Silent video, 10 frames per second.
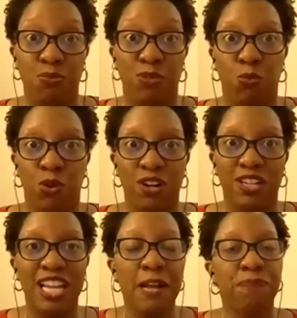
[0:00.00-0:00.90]
with work.
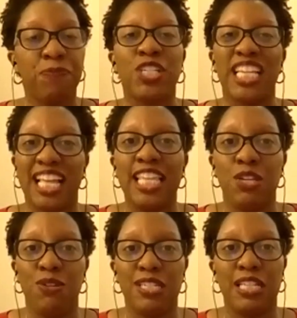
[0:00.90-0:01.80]
It's like, I think you
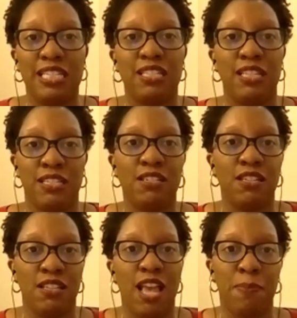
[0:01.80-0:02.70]
need to listen to
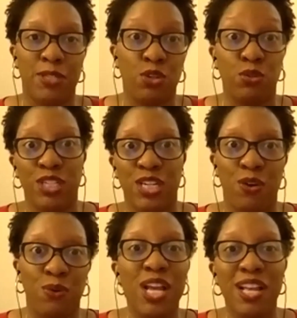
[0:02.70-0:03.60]
the episode,
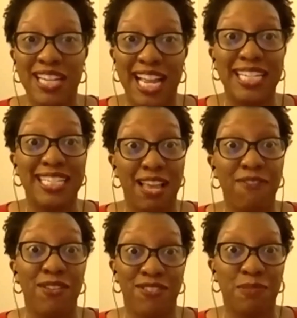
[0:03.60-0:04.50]
97
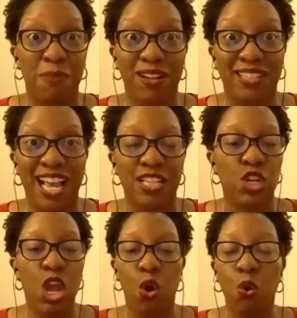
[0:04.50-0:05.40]
of this podcast.
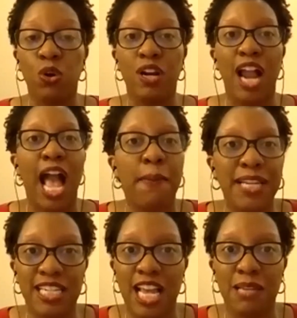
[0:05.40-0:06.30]
Or how many
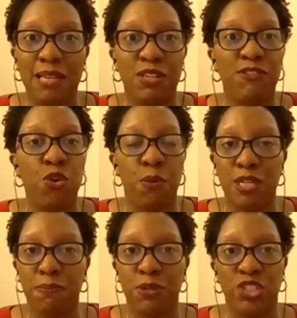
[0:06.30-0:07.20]
times have you opened
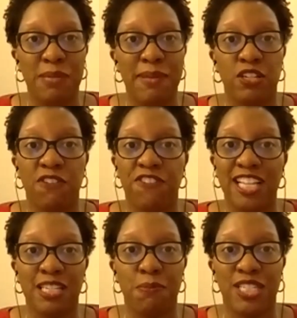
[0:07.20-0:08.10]
up your email to find
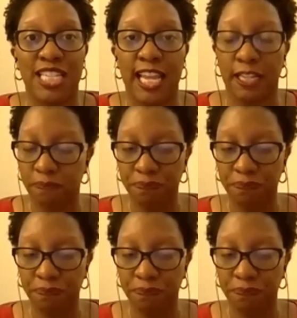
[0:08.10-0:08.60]
someone saying,